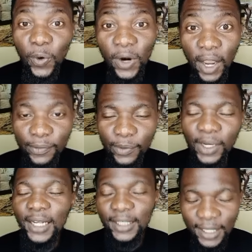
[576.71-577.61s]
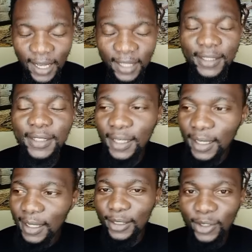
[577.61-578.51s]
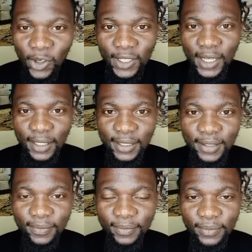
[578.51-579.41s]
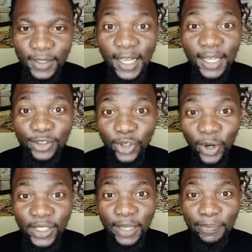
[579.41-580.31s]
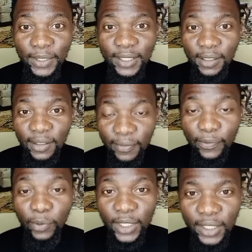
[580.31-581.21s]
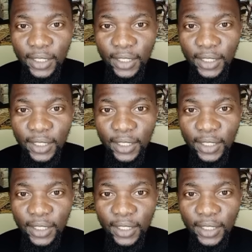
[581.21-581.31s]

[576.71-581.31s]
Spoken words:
In fact, if it's the whole obedience which comprises of north, south, south,